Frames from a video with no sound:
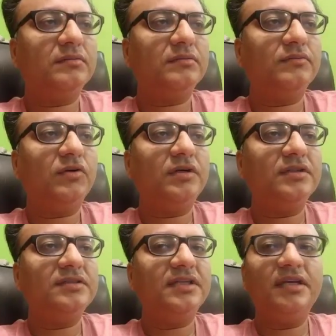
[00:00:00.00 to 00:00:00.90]
what is
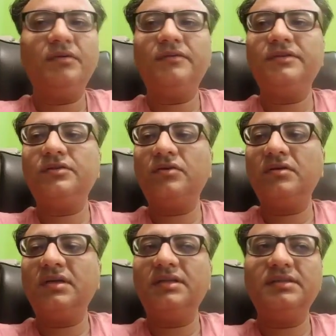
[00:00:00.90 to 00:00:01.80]
the yeah. name of this
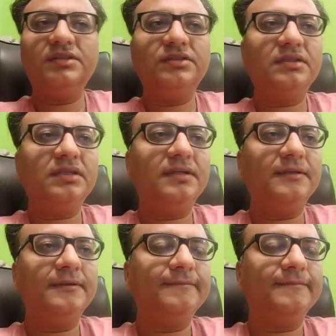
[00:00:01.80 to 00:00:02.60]
organization again?